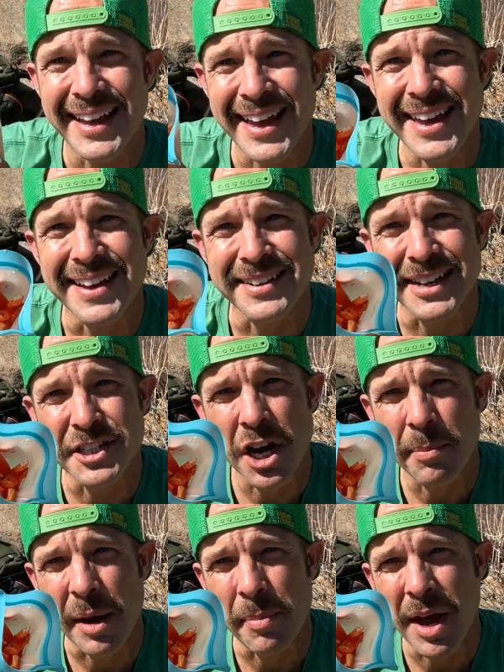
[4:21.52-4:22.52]
and I
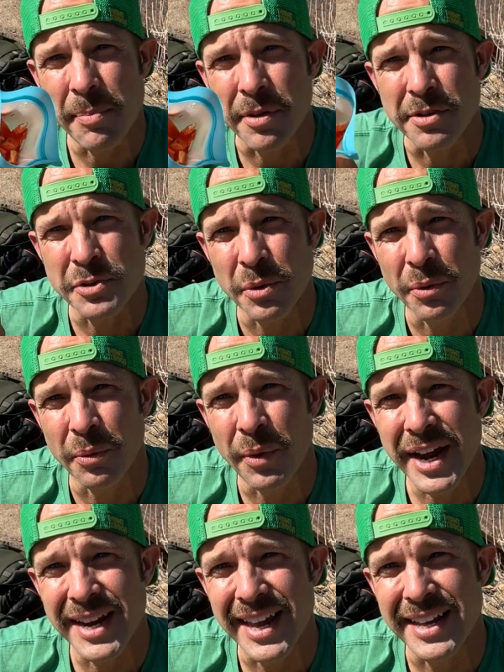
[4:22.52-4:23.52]
chopped my peppers
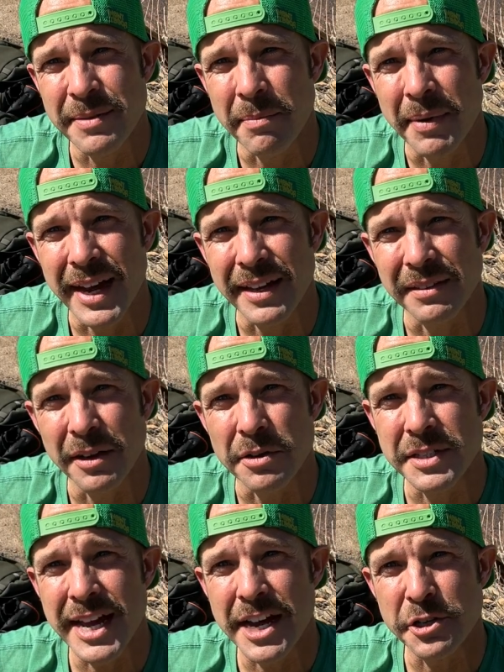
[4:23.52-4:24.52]
right in my little
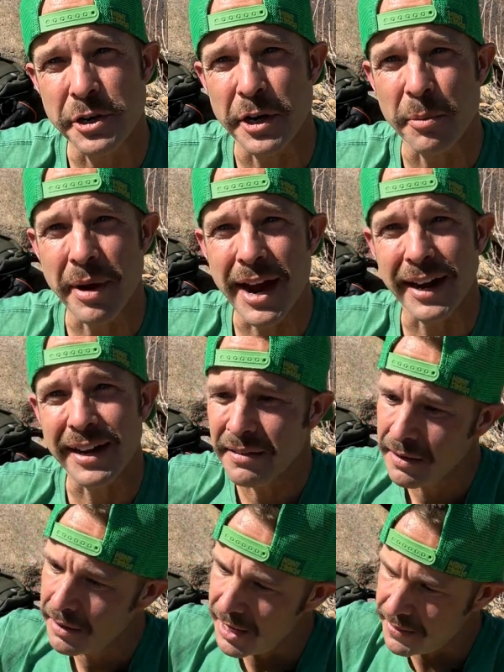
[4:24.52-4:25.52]
stasher here packet.
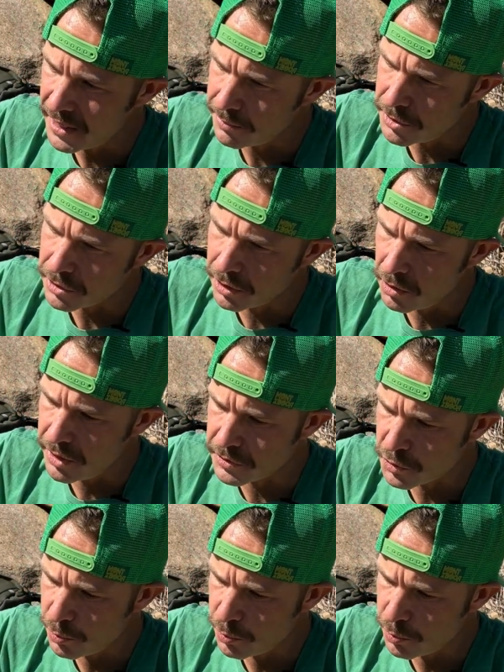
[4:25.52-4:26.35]
And then I'm just gonna go ahead and